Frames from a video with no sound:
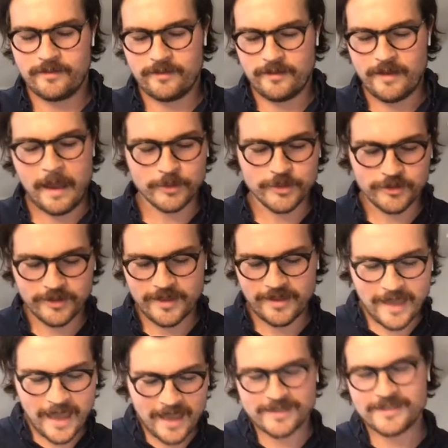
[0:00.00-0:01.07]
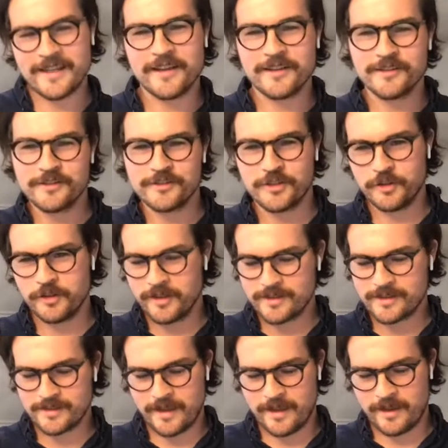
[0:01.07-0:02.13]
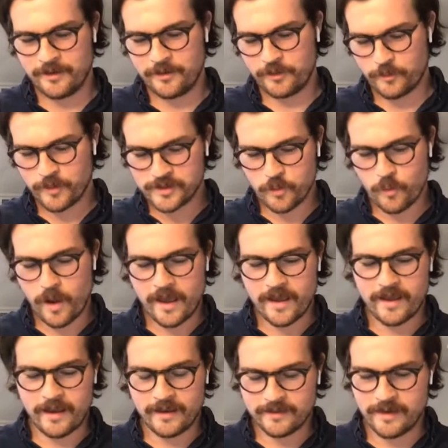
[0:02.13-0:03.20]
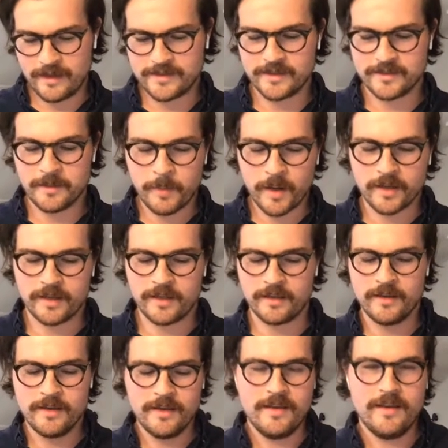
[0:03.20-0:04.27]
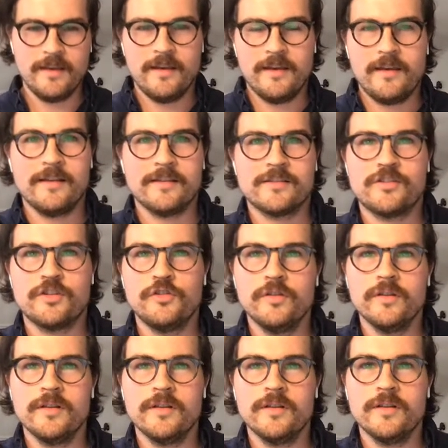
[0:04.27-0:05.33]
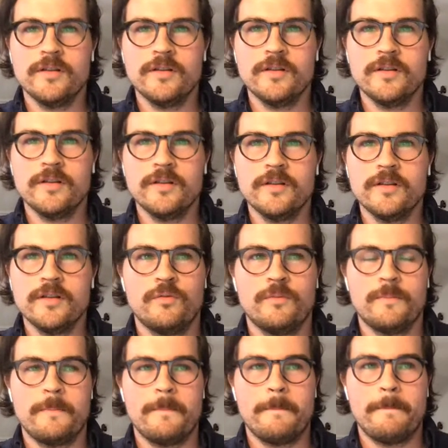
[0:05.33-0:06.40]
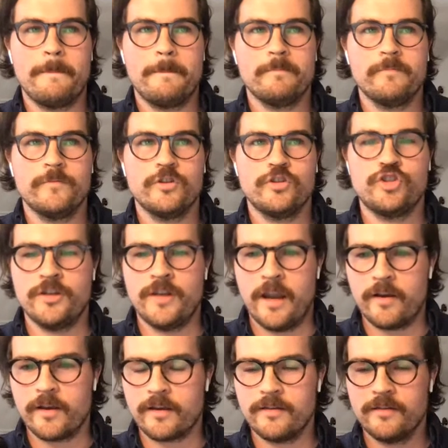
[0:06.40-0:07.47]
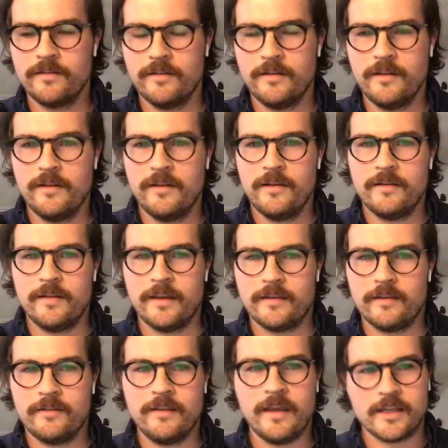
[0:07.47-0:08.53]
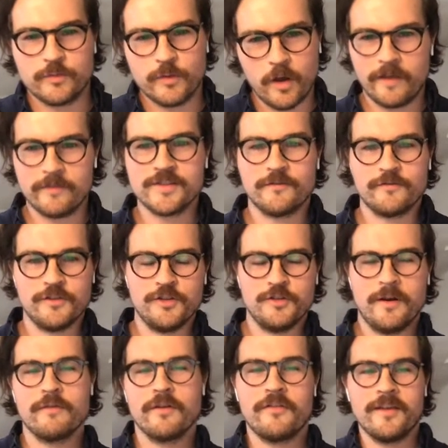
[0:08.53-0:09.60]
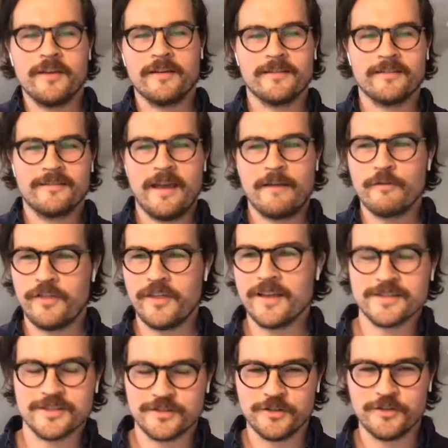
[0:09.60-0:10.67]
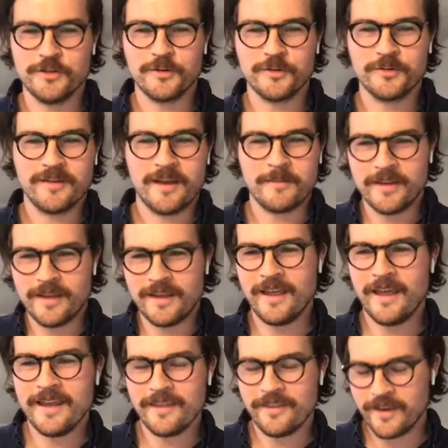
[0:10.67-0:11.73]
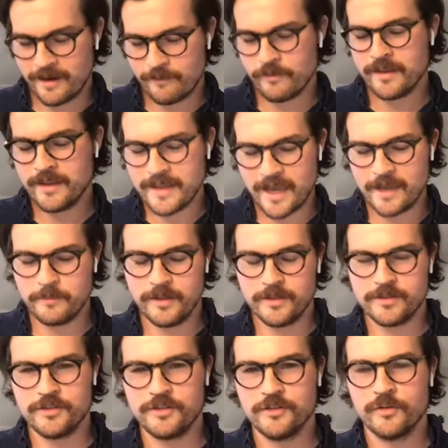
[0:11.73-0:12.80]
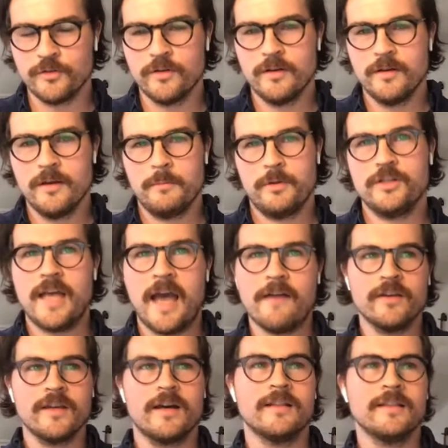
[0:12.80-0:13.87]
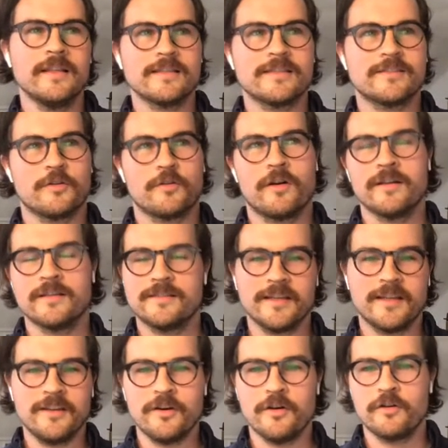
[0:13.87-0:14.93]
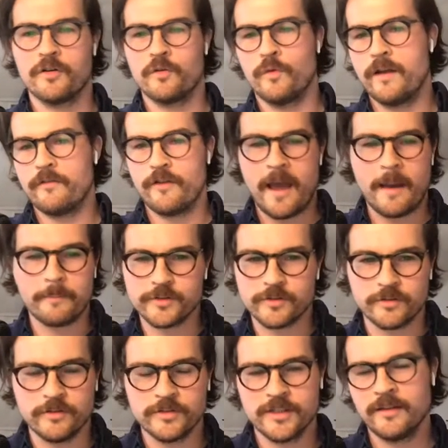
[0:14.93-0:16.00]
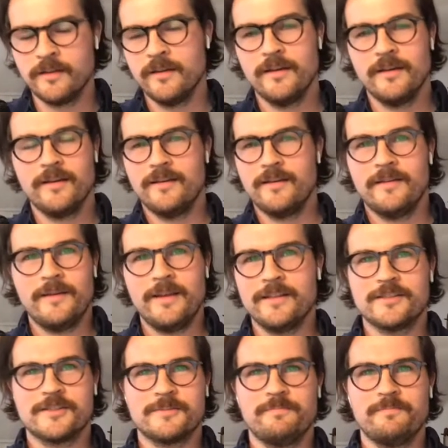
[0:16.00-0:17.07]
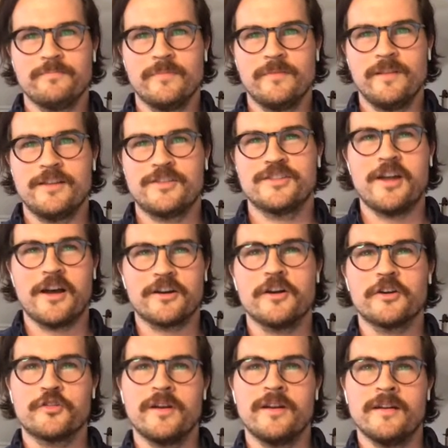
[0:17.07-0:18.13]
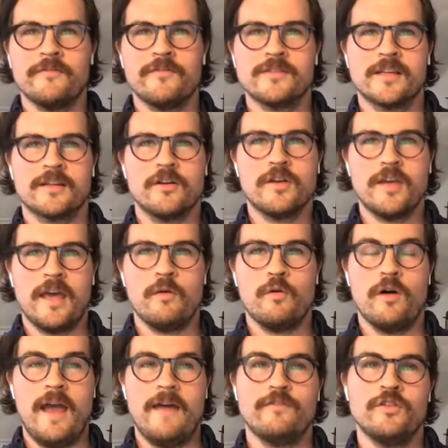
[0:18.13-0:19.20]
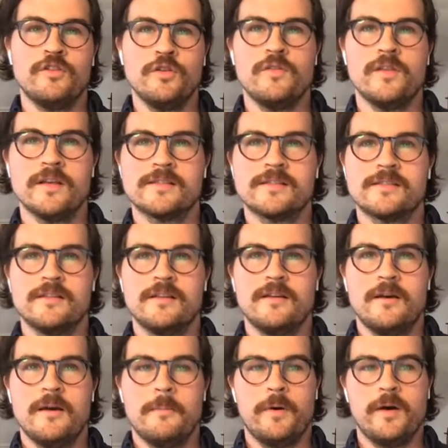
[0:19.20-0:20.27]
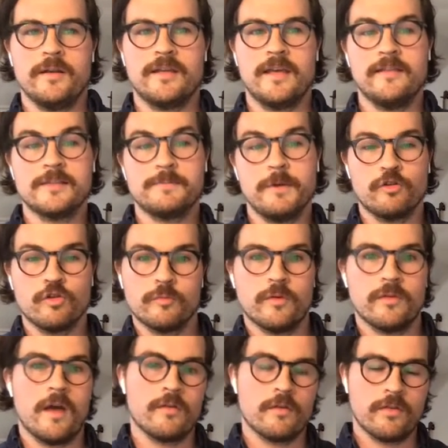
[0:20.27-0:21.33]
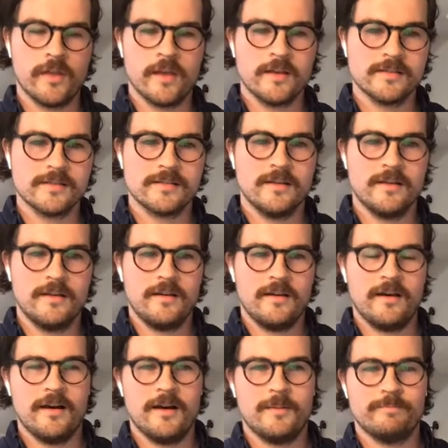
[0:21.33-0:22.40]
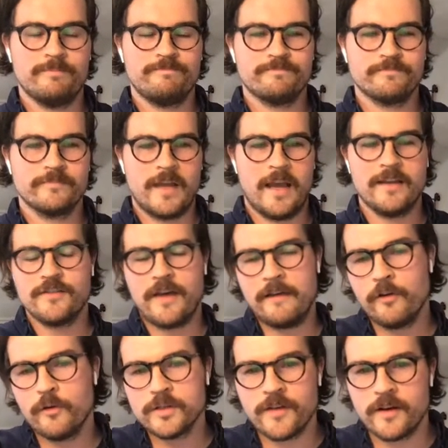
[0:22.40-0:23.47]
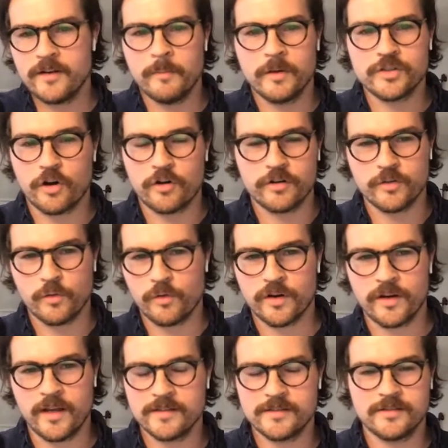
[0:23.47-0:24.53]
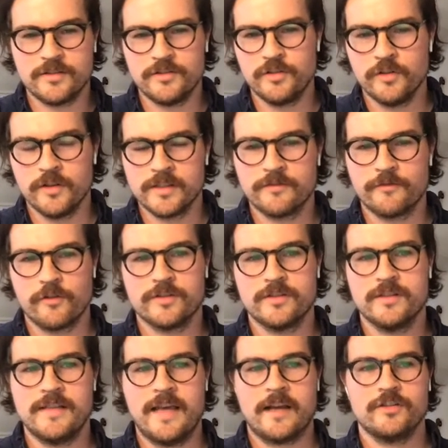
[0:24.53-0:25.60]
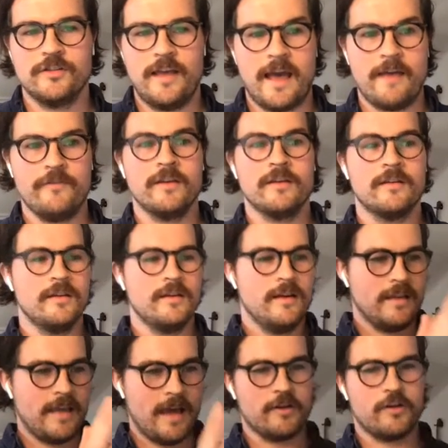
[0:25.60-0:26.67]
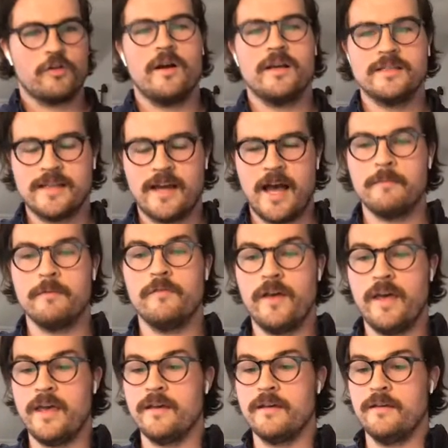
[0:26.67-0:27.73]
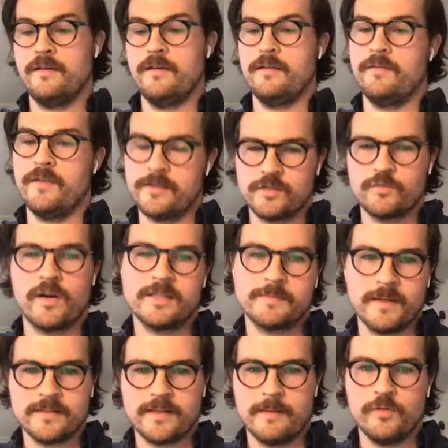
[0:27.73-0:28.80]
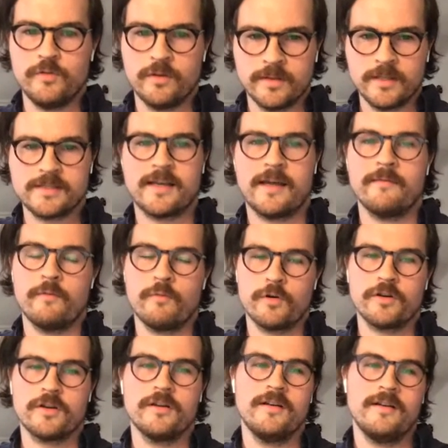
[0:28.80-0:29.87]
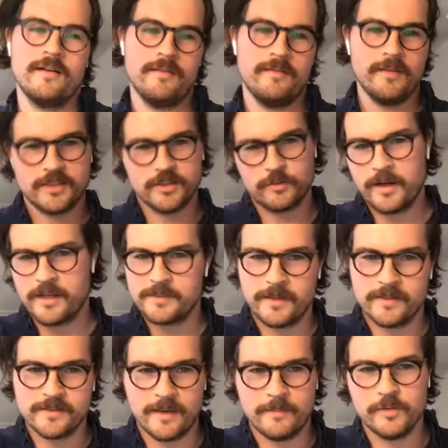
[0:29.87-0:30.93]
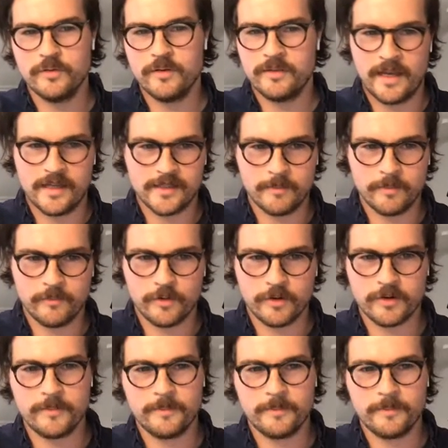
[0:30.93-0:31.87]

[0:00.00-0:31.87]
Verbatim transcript: absolutely can't stand to-do lists. And the reason why I, I stick to bucketing is to-do lists are just so generic. Like, yes, we all have stuff to do. Everything, everything is a to-do. I mean, any, anything and everything can be a to-do. But just having a list or on a sticky note or whatever apps you're using, it's it's just not concrete enough. It's like, okay, well, I have to do this, but can this be grouped with other things? Um, I just I've always found it much harder to organize to-do lists versus actually having categorized time of, hey, this is when I spend time doing this type of work this is when I spend time doing that type of work.